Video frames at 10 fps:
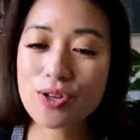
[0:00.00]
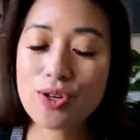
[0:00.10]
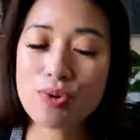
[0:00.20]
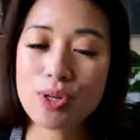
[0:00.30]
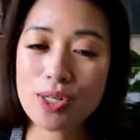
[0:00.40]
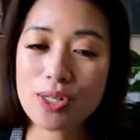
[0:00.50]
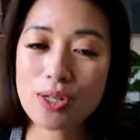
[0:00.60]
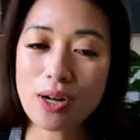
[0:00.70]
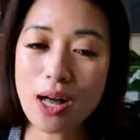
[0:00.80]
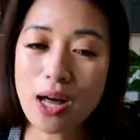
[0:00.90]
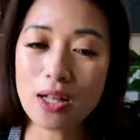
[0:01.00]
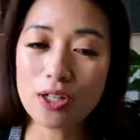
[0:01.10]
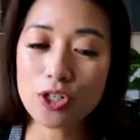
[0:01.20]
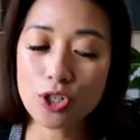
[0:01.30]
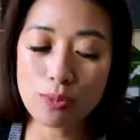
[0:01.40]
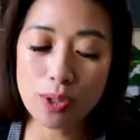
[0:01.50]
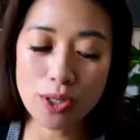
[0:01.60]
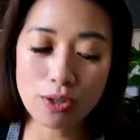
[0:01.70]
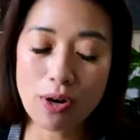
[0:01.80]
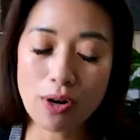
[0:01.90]
you were still
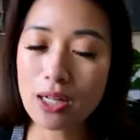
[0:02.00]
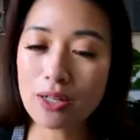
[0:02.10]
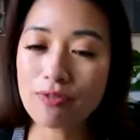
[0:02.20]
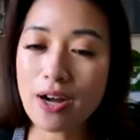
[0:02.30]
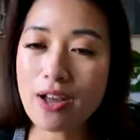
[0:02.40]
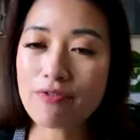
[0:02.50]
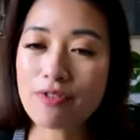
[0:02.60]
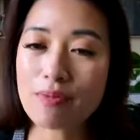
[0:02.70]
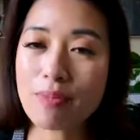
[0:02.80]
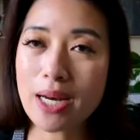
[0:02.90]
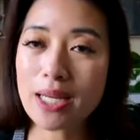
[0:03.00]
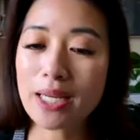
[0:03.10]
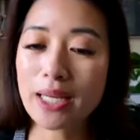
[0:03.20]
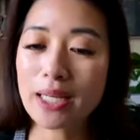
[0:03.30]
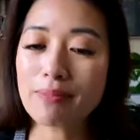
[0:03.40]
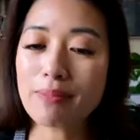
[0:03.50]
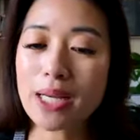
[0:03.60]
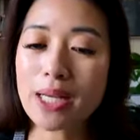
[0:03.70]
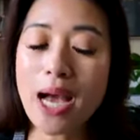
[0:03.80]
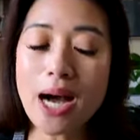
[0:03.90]
eligible to qualify for Medicaid,
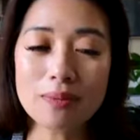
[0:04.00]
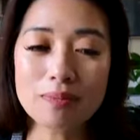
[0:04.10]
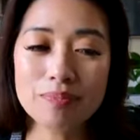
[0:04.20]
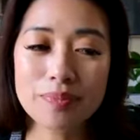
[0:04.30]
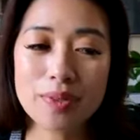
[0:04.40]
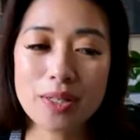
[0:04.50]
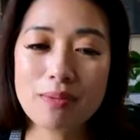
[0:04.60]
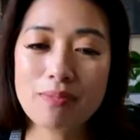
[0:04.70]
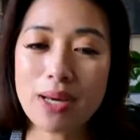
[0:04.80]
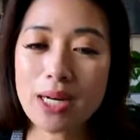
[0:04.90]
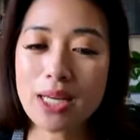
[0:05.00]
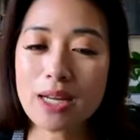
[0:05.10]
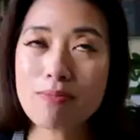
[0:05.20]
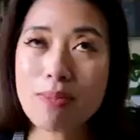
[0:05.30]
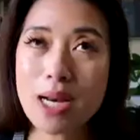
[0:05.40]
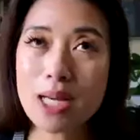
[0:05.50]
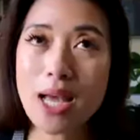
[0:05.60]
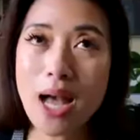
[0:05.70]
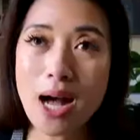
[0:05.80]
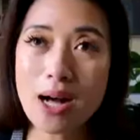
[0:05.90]
Medi-Cal. Medicaid,
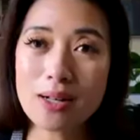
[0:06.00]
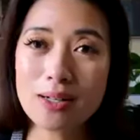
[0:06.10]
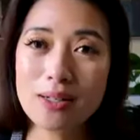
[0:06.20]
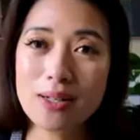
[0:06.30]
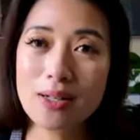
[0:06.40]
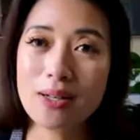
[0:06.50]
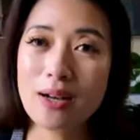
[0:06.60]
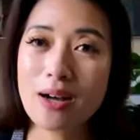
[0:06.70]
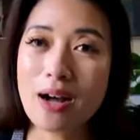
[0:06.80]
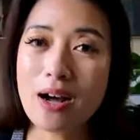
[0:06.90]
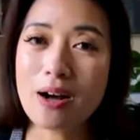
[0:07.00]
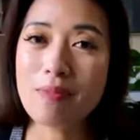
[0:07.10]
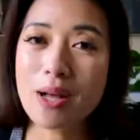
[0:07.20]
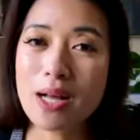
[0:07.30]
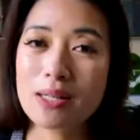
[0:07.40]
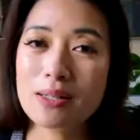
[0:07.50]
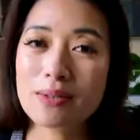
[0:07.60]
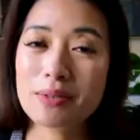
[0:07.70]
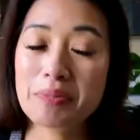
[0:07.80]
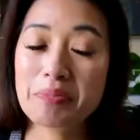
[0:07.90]
Medi-Cal
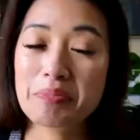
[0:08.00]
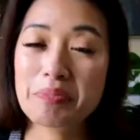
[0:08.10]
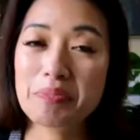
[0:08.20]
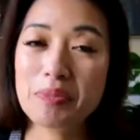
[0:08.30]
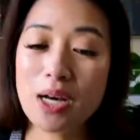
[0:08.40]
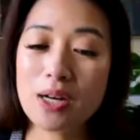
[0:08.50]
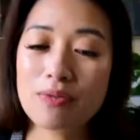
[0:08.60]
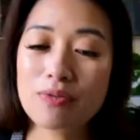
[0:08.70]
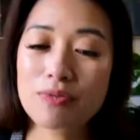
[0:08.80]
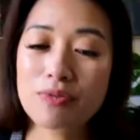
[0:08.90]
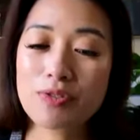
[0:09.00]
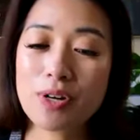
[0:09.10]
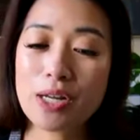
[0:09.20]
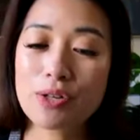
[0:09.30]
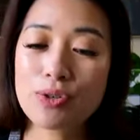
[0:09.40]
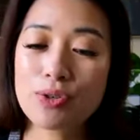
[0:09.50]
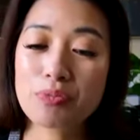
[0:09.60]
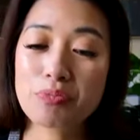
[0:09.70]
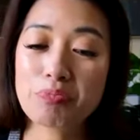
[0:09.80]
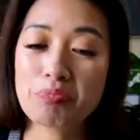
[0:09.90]
has a lot of great
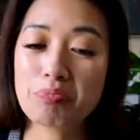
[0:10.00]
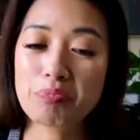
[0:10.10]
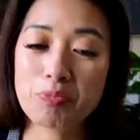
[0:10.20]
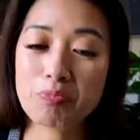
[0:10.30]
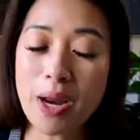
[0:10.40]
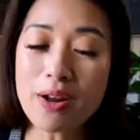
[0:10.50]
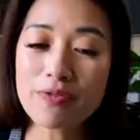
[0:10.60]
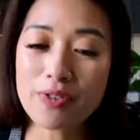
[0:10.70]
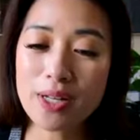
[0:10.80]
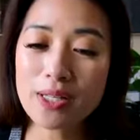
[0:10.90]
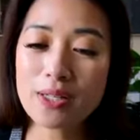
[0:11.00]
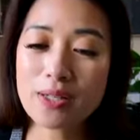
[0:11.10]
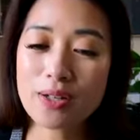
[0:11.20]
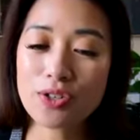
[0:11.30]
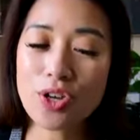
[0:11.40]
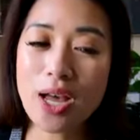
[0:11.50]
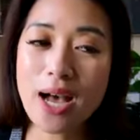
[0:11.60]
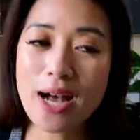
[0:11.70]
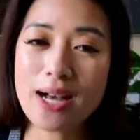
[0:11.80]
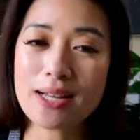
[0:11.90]
benefits, such
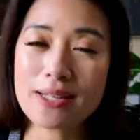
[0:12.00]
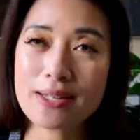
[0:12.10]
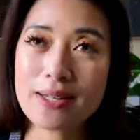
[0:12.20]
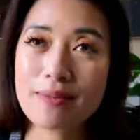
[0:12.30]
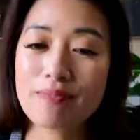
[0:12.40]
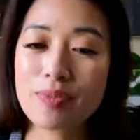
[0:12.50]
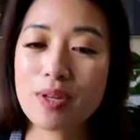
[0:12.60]
as